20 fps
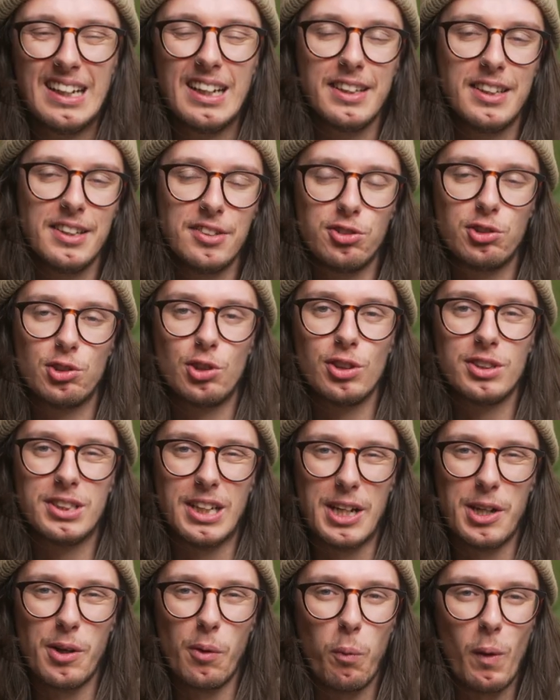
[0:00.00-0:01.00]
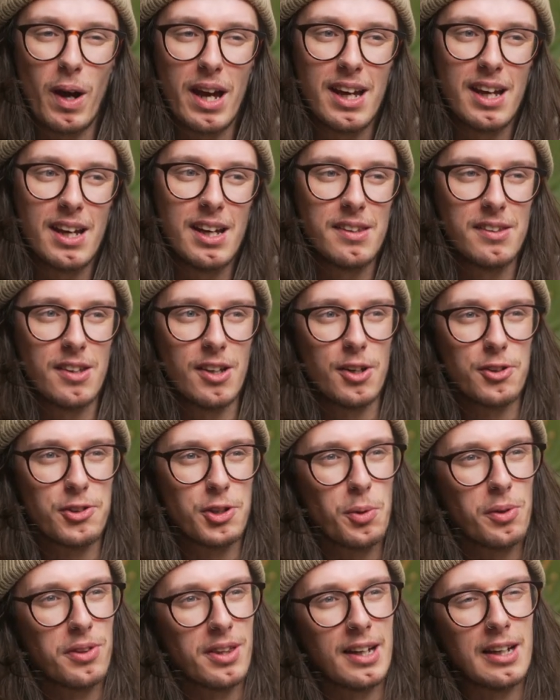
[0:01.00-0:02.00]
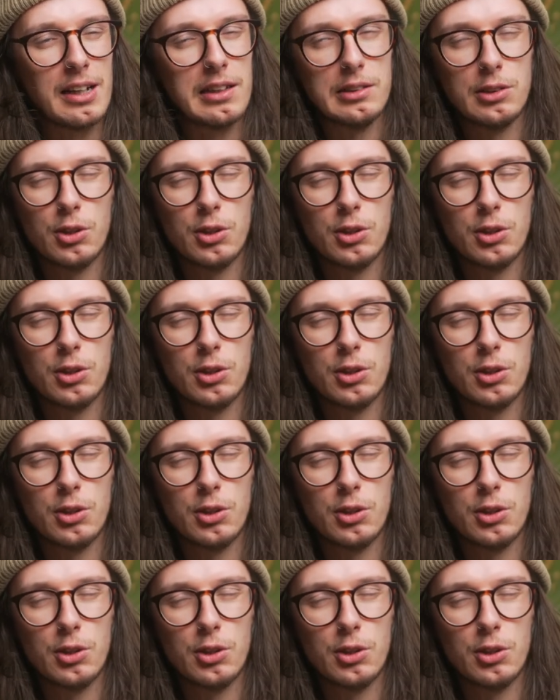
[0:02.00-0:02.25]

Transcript: they're stood in a way that you think